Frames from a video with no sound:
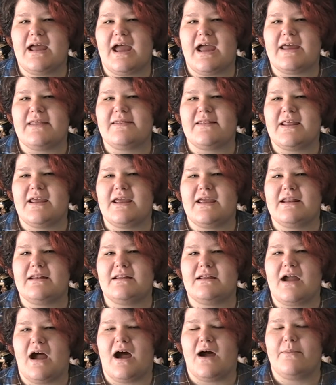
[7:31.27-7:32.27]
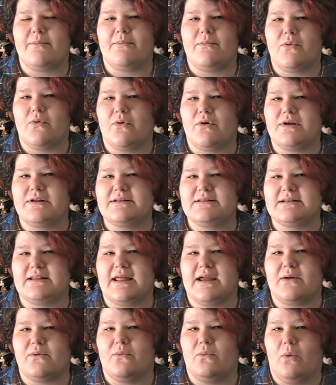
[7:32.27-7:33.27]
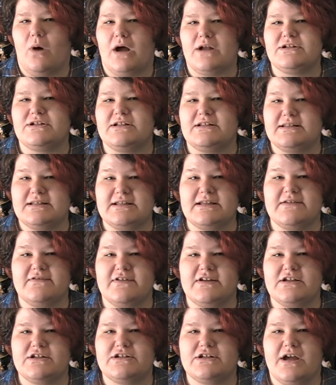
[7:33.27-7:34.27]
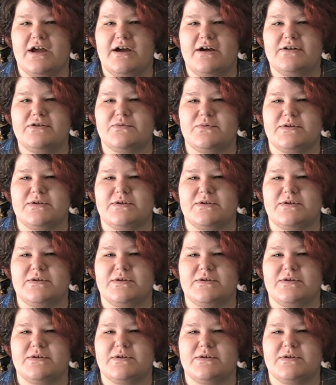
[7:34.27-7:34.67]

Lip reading: and then got more into like watching TV shows,